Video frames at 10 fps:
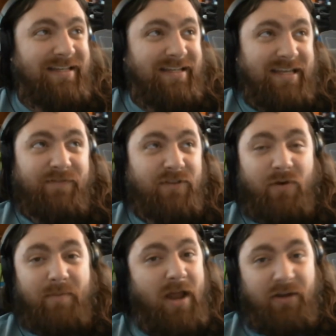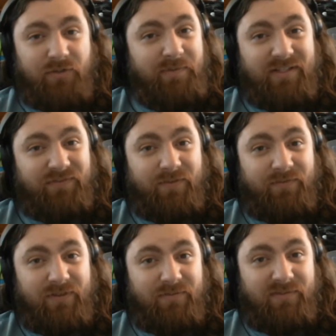even though I'm not doing this for the
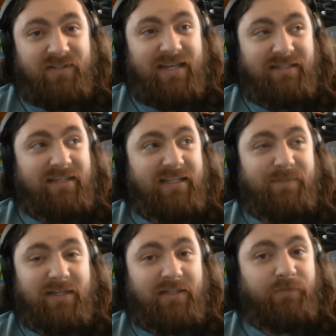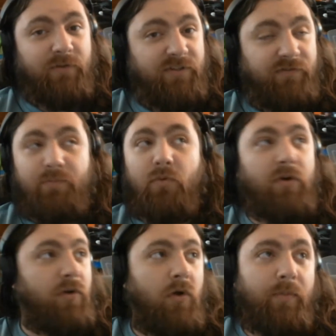views, it does make a difference if you're
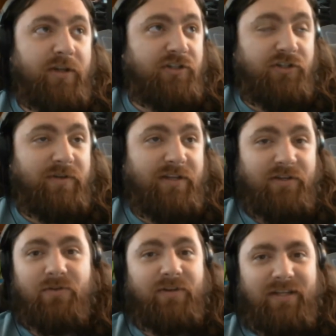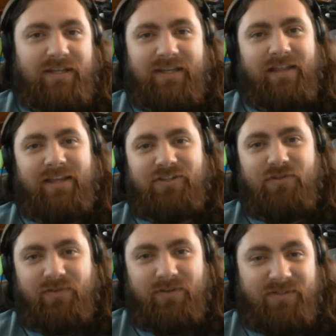pouring a whole bunch into it and you look and you got like
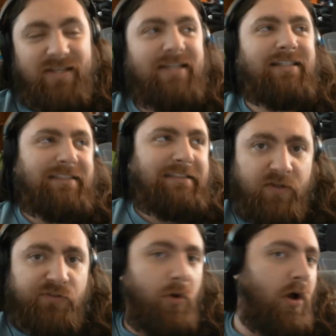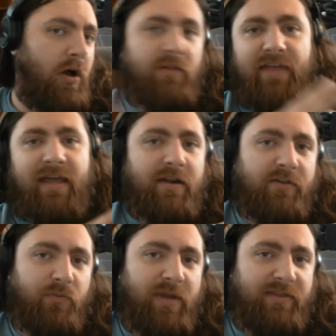2 views. So all of that out
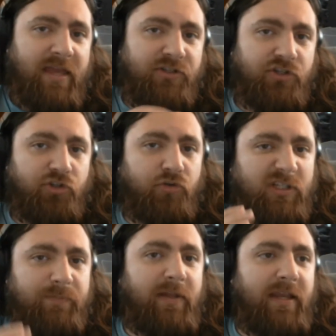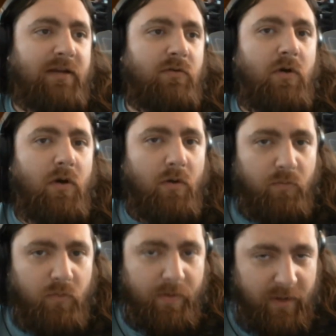of the way, that is just to explain
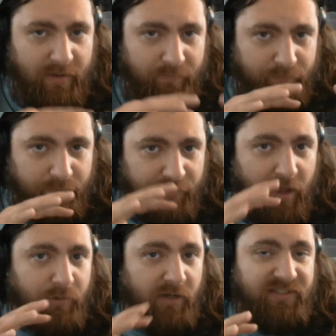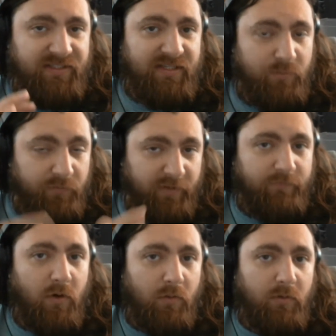what my thought process is moving
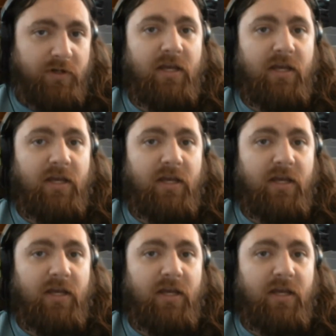forward.